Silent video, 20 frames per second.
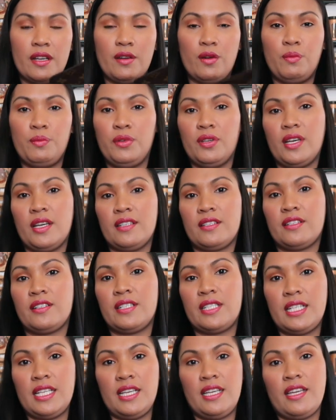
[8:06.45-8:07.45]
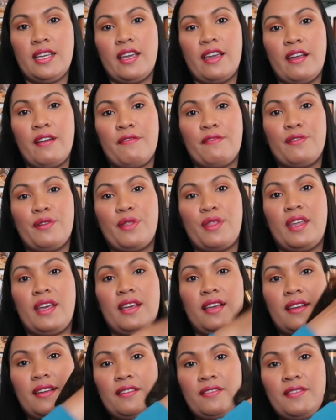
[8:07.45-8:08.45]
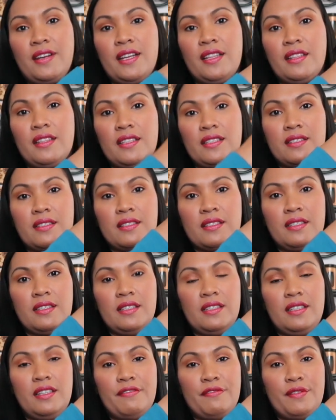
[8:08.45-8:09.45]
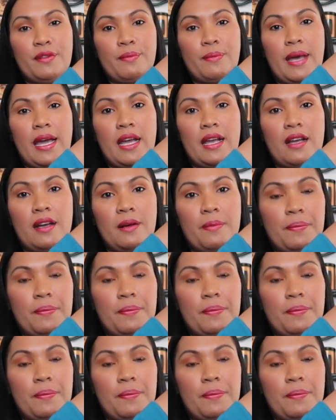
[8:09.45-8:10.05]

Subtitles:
I hope you guys are seeing everything. Right, let's lift the bag.